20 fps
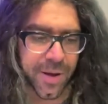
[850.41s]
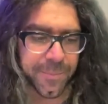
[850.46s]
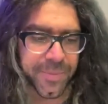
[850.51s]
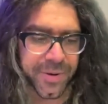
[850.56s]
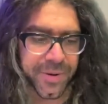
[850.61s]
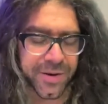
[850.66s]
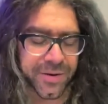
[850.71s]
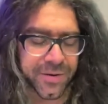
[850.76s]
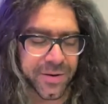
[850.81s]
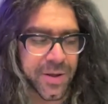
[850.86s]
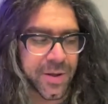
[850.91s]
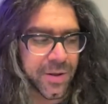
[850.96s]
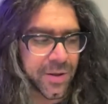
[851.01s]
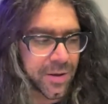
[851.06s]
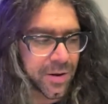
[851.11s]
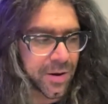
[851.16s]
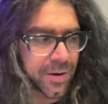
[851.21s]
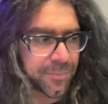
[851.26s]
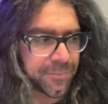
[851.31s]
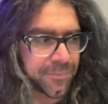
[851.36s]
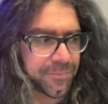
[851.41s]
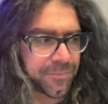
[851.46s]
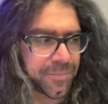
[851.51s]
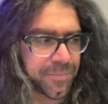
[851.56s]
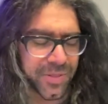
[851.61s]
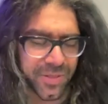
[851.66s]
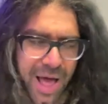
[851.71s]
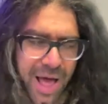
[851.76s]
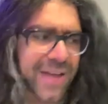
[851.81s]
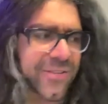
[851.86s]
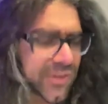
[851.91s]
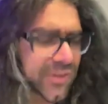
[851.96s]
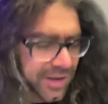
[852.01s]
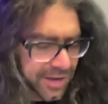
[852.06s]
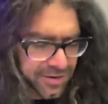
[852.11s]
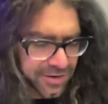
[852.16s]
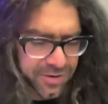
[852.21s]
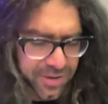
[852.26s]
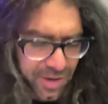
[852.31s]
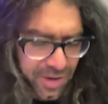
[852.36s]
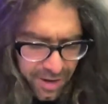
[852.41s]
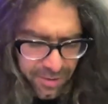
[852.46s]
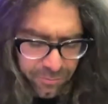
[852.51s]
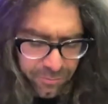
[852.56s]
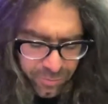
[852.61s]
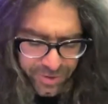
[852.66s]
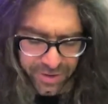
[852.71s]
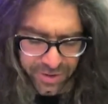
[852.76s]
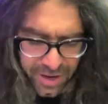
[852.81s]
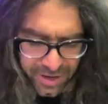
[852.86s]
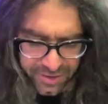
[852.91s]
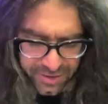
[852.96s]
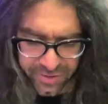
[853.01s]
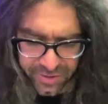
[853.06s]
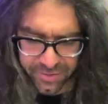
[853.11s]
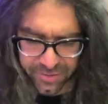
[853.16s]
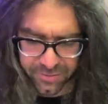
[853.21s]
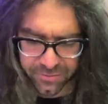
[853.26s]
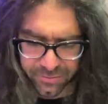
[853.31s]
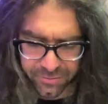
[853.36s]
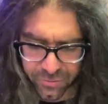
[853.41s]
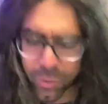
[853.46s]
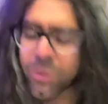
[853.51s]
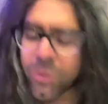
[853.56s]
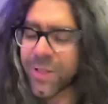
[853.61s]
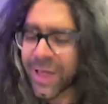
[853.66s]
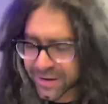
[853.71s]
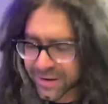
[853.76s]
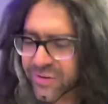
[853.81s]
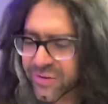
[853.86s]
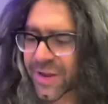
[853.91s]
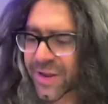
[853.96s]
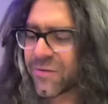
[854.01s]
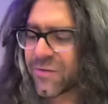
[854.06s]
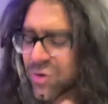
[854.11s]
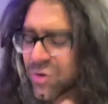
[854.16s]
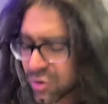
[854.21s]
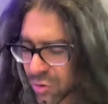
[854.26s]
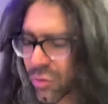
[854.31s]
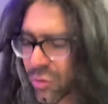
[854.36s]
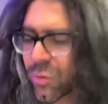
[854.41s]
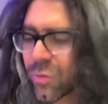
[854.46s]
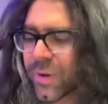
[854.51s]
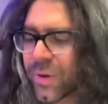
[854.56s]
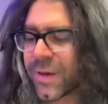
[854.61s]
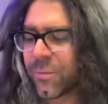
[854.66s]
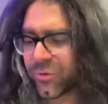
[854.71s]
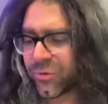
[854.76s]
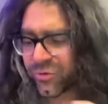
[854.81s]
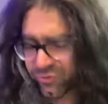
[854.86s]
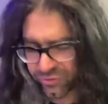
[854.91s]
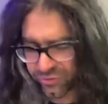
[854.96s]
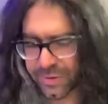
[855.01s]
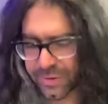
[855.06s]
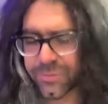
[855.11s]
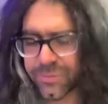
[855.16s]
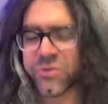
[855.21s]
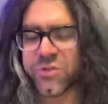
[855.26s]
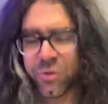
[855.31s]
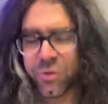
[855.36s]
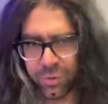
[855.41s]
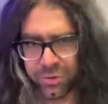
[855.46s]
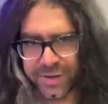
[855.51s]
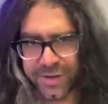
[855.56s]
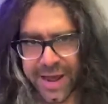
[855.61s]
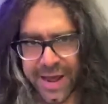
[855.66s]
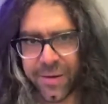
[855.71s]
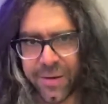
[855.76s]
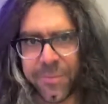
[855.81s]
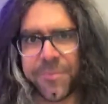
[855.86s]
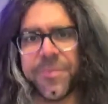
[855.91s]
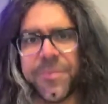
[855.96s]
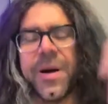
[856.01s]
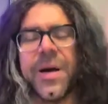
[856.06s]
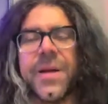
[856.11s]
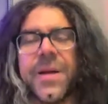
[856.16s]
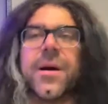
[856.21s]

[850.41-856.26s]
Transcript: But last I realized it, or last I knew, it was sold out. But